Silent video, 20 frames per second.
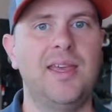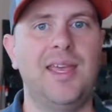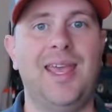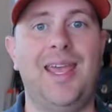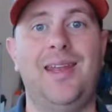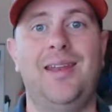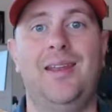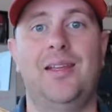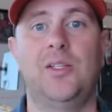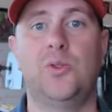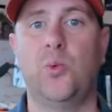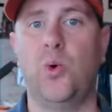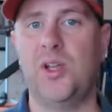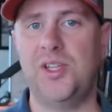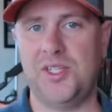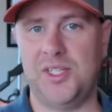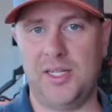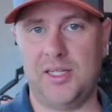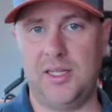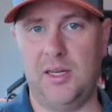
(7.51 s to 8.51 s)
and his
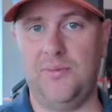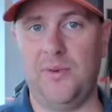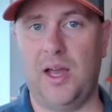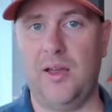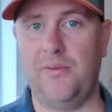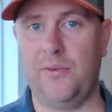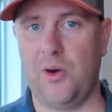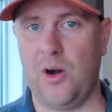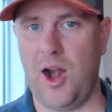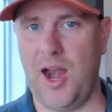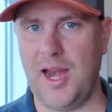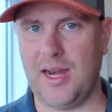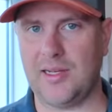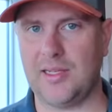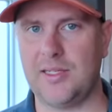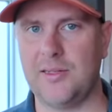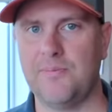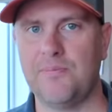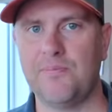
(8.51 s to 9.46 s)
165 cranks.